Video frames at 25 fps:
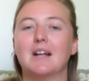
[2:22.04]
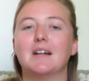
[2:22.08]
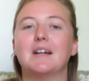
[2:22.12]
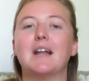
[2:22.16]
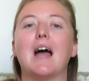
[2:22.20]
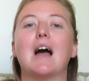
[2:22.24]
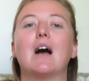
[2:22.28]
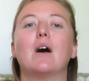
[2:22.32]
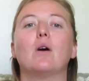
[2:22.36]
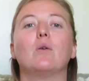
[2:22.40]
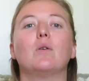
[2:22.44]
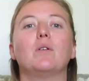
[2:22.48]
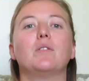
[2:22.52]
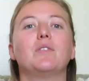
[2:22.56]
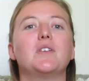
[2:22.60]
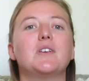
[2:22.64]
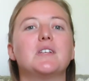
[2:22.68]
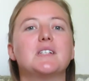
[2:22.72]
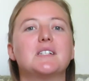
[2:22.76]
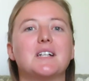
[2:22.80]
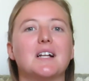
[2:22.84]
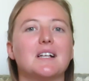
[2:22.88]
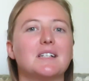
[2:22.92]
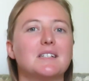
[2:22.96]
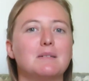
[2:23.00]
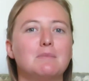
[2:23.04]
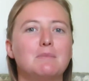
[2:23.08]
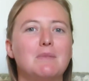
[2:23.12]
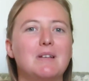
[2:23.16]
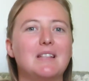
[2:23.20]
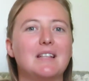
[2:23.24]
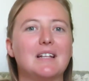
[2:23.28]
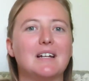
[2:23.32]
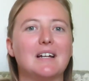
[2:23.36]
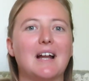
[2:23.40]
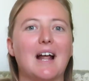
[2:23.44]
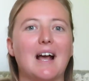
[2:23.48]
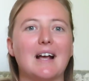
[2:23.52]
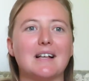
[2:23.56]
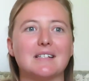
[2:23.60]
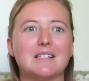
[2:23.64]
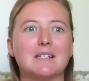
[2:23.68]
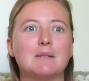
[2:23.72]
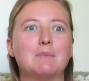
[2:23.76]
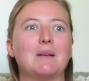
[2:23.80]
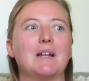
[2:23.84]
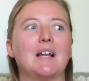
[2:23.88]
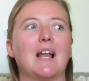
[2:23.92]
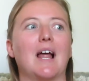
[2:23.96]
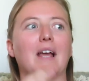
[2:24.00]
Now, this doesn't mean that it has
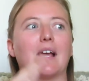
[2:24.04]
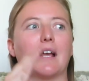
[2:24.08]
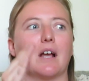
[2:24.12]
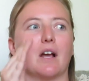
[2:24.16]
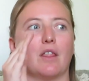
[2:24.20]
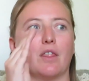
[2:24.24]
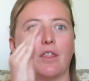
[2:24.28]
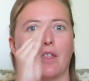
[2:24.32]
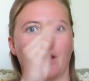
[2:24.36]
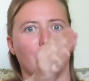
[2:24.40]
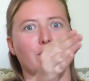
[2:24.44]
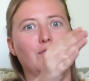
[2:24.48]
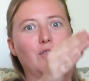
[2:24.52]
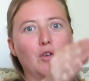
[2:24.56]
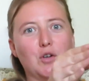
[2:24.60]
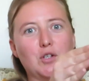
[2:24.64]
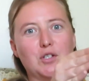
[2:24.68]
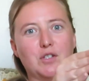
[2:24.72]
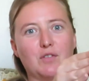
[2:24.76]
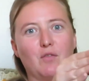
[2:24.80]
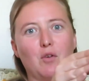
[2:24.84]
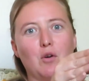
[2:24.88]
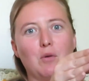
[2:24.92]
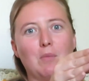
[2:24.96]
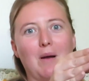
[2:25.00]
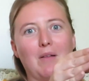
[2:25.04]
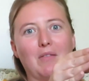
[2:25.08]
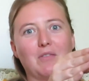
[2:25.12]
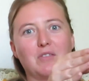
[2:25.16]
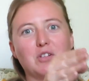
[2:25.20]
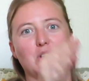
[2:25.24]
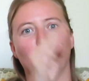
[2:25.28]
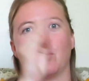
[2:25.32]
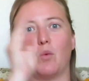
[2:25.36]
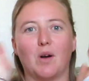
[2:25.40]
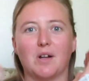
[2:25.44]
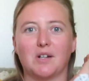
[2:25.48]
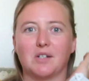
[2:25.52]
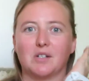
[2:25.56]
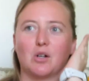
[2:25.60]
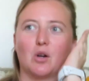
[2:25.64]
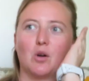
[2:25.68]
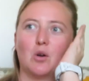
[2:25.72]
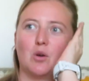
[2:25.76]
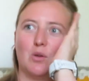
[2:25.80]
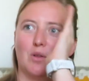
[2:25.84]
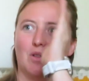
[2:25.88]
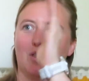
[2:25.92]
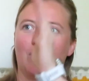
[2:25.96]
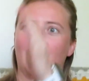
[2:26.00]
to be like the first 4 months are 1
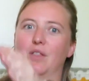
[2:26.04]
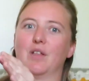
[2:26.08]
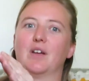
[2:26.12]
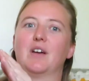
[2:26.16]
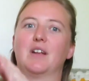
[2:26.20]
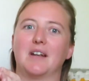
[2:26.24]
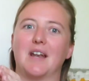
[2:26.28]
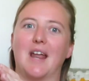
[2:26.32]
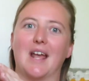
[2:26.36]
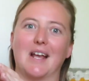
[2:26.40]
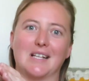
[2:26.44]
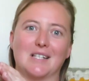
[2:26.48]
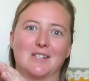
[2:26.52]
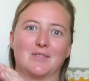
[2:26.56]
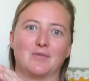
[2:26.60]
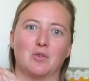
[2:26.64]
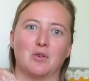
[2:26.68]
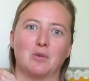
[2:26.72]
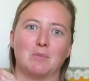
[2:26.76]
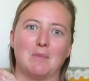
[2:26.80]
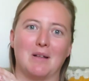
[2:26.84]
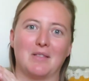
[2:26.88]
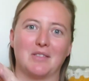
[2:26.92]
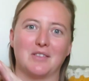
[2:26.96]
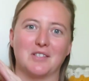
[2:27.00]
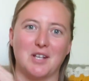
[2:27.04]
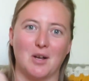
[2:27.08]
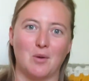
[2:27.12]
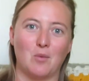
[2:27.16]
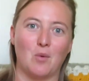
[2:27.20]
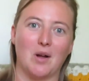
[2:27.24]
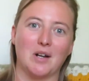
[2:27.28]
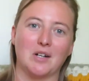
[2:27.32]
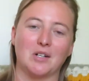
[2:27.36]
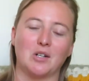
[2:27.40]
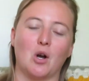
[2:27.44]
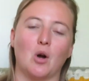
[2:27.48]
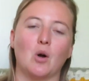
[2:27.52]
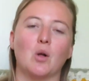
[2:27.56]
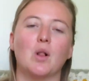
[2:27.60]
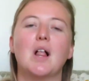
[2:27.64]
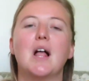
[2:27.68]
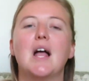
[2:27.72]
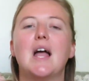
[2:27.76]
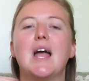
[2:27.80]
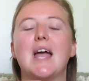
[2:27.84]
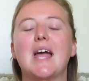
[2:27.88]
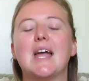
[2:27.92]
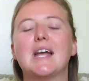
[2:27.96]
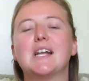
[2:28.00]
goal, the next 4 months are 1 goal.
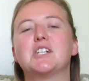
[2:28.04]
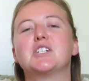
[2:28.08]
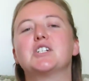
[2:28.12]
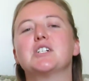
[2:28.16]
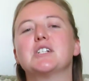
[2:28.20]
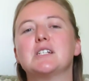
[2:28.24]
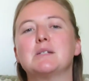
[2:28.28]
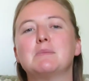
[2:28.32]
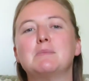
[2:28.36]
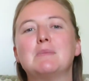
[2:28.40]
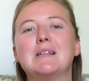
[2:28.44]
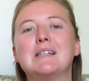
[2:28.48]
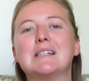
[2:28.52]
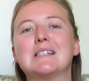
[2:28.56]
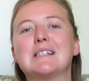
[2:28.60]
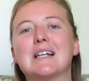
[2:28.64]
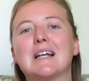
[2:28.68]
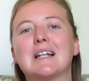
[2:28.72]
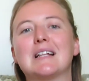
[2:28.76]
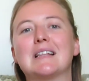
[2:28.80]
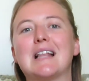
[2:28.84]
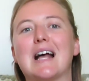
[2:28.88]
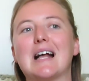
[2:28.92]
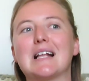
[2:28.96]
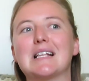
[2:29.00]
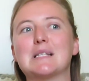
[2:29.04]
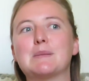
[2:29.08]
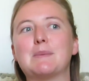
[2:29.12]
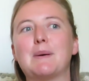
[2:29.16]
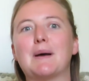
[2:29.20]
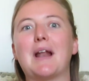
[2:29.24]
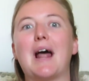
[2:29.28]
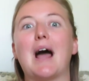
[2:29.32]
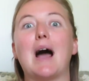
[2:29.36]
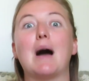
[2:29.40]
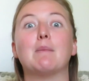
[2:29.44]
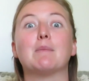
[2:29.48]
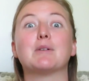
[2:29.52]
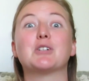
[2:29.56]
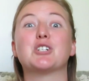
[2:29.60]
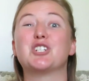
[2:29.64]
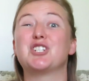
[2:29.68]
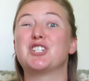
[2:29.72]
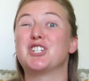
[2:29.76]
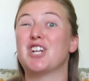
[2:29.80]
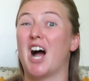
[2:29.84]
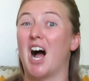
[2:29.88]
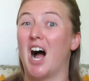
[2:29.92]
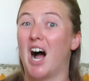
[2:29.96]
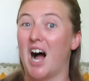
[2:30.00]
It just means that that's about how
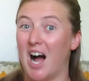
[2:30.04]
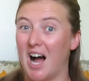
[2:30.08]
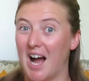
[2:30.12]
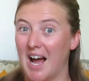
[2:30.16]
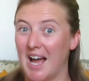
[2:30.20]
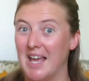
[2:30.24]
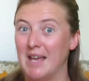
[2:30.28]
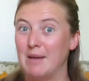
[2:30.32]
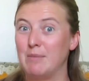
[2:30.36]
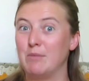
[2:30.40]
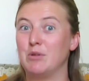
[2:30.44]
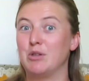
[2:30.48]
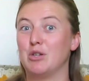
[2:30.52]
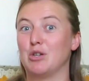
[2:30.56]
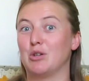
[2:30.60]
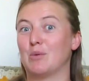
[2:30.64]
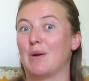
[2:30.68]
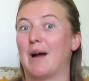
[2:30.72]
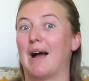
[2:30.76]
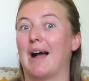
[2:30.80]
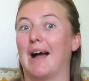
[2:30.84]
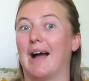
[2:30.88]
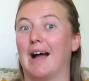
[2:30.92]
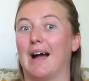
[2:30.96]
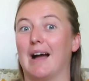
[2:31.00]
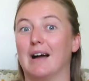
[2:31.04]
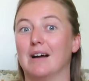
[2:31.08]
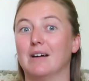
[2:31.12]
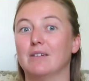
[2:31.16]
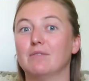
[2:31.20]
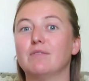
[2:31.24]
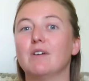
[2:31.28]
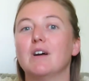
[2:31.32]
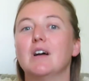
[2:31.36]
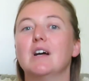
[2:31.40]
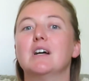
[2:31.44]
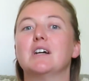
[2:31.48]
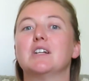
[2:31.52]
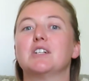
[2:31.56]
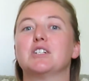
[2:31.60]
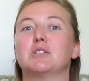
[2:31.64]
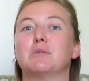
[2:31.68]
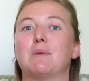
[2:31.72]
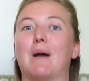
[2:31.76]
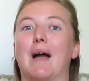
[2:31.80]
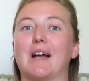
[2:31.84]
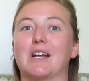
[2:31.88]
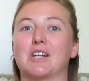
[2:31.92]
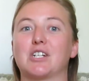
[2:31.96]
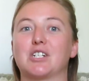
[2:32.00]
much time you have
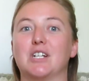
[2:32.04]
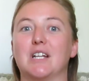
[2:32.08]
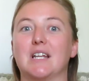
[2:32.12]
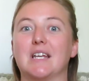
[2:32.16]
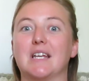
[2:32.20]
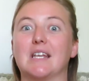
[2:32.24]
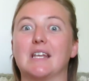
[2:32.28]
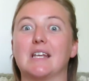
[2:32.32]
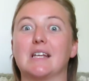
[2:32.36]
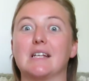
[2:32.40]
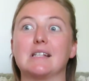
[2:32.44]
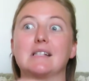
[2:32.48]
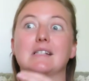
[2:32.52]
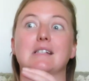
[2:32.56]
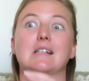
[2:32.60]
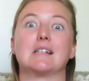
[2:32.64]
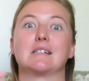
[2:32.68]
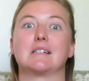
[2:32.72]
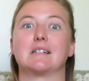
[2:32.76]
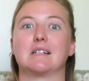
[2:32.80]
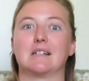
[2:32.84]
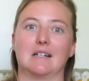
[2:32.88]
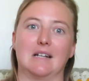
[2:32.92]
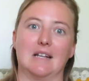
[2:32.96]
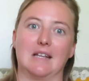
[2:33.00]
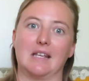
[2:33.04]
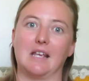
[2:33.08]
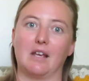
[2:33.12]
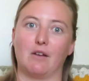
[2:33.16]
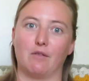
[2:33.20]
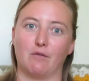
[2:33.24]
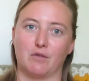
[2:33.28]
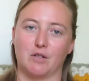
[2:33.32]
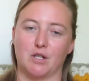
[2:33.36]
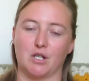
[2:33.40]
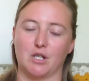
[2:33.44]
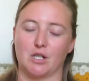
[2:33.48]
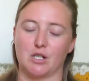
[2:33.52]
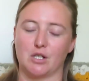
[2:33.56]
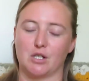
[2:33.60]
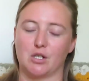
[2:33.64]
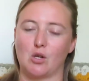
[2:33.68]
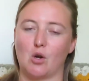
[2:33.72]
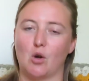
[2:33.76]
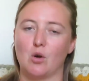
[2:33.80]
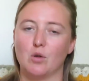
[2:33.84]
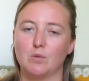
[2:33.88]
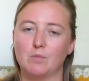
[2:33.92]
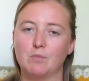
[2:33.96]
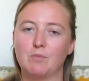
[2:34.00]
to actually consistently give to this
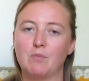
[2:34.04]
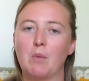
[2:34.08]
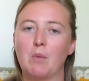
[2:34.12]
goal.